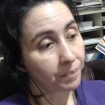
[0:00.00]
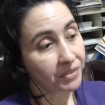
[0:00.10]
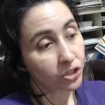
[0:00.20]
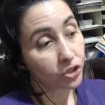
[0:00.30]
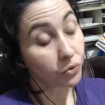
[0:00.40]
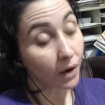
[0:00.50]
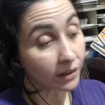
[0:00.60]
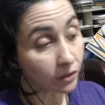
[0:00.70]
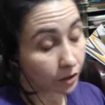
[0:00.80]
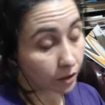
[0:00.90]
This
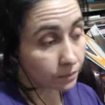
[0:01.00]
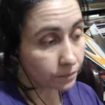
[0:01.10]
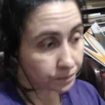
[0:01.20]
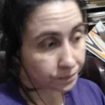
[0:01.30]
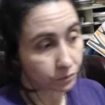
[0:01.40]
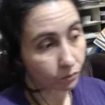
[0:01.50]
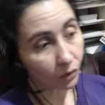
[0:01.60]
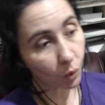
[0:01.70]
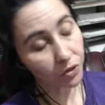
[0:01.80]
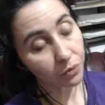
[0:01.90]
trailer,
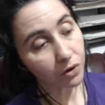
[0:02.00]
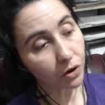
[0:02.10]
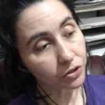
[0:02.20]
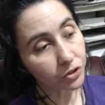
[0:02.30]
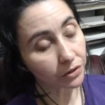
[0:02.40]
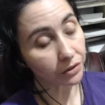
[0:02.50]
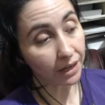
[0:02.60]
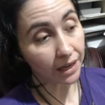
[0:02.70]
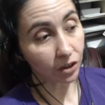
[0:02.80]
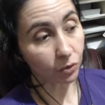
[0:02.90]
with regard to the
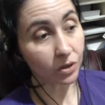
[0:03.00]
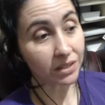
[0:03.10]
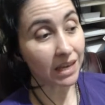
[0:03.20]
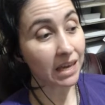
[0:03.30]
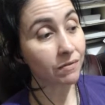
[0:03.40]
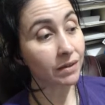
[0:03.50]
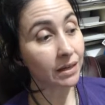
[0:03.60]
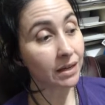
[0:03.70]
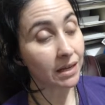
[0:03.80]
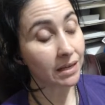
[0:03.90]
length, was
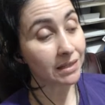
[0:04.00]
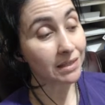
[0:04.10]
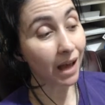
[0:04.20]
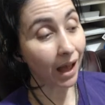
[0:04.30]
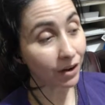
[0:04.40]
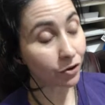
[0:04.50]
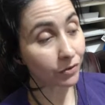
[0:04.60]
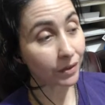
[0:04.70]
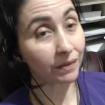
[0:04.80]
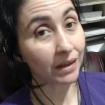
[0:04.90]
even tighter
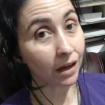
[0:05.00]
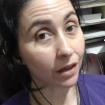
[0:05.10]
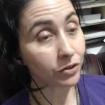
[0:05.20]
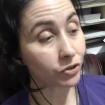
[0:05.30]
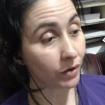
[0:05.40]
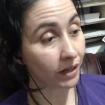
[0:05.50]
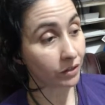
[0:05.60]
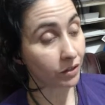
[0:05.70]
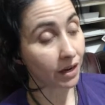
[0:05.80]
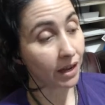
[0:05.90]
than the other
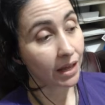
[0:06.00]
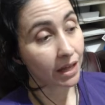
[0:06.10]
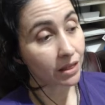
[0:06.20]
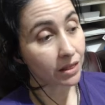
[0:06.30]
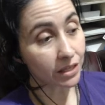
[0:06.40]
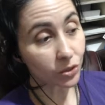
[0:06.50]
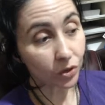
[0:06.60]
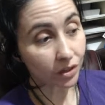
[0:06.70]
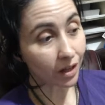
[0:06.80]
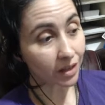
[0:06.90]
trailer. This
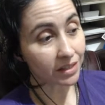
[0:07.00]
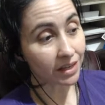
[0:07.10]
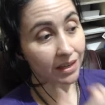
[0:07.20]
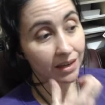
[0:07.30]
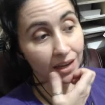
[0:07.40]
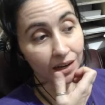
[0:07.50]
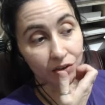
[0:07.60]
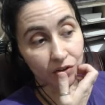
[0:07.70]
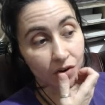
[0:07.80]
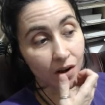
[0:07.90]
one clocks in at
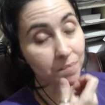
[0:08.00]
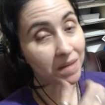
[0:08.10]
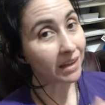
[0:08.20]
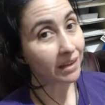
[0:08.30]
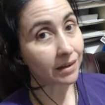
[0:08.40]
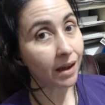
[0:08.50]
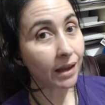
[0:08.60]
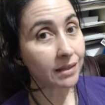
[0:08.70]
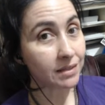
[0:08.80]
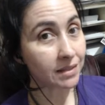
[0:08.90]
under 1 minute and
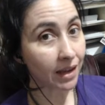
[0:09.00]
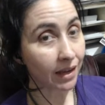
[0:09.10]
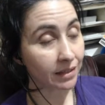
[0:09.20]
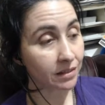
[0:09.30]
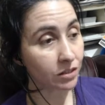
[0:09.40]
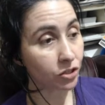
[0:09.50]
9 seconds.